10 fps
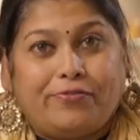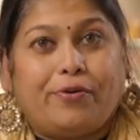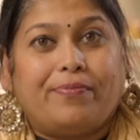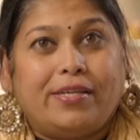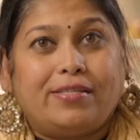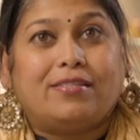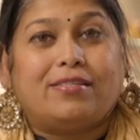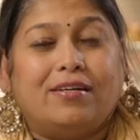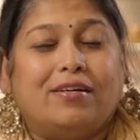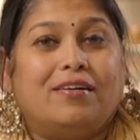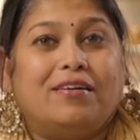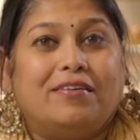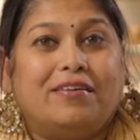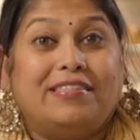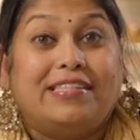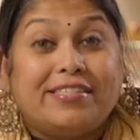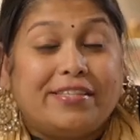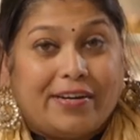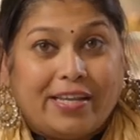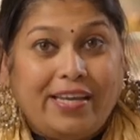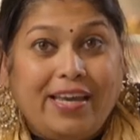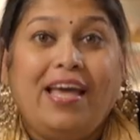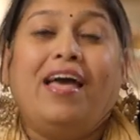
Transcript: from this Diwali.